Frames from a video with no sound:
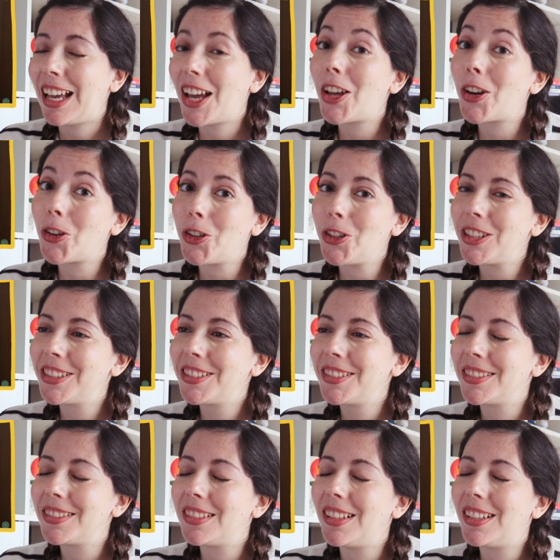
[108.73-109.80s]
at all
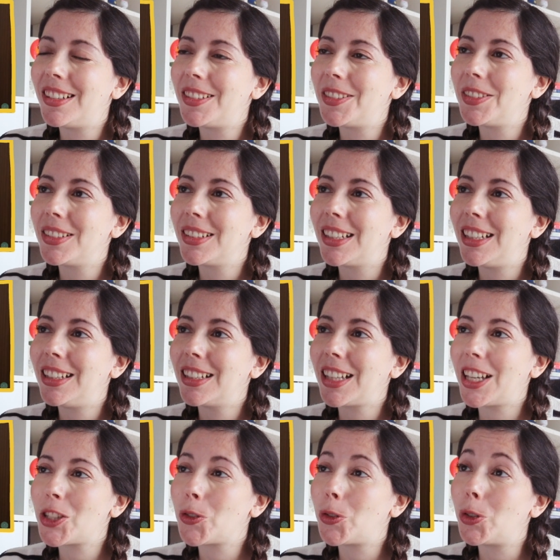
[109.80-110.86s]
in the
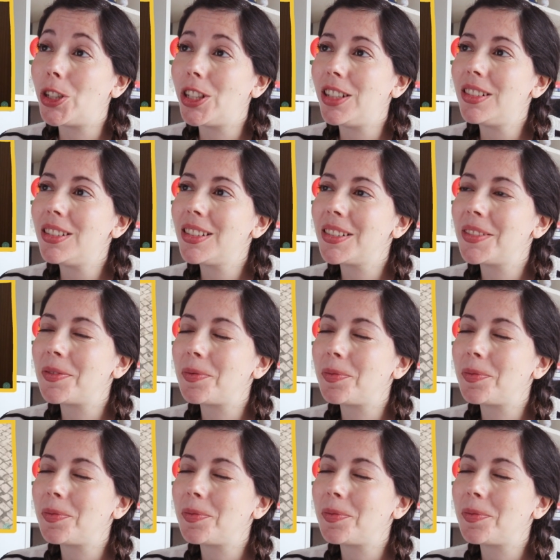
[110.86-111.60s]
last 4 years.